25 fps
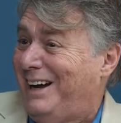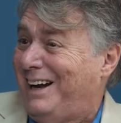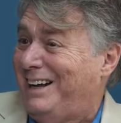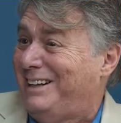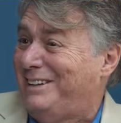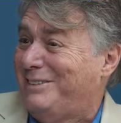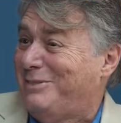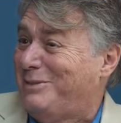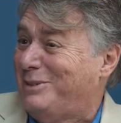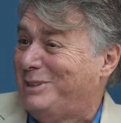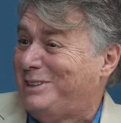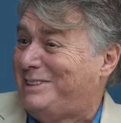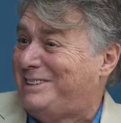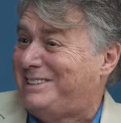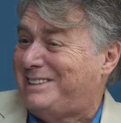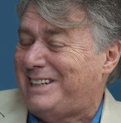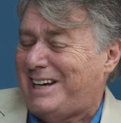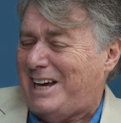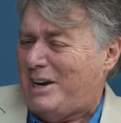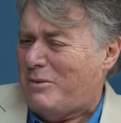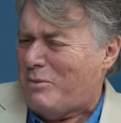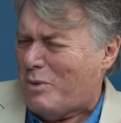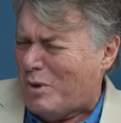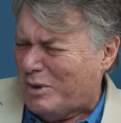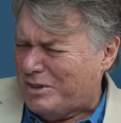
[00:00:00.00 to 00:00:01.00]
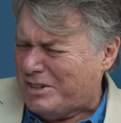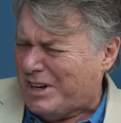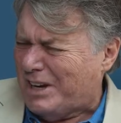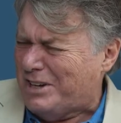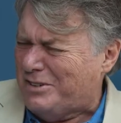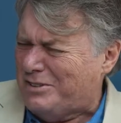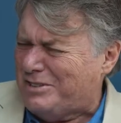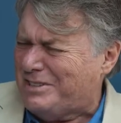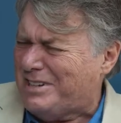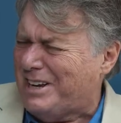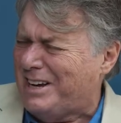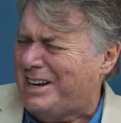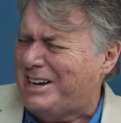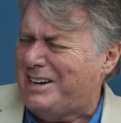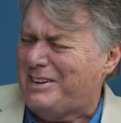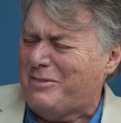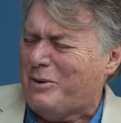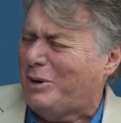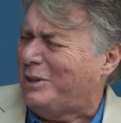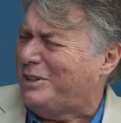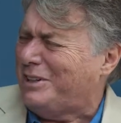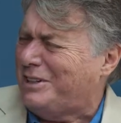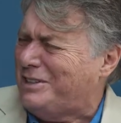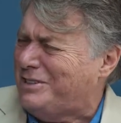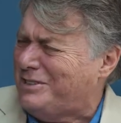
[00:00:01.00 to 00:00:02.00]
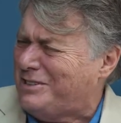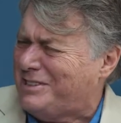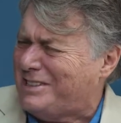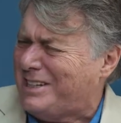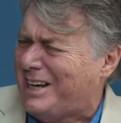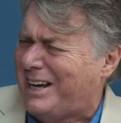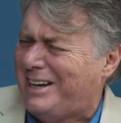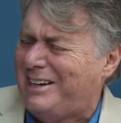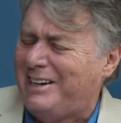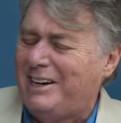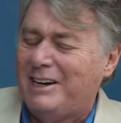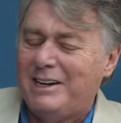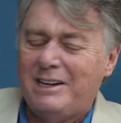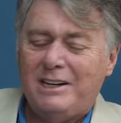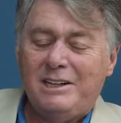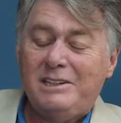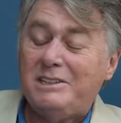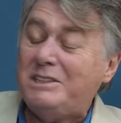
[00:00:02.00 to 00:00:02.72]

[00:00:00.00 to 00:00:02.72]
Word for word: and would say, what are you saying? What are you saying?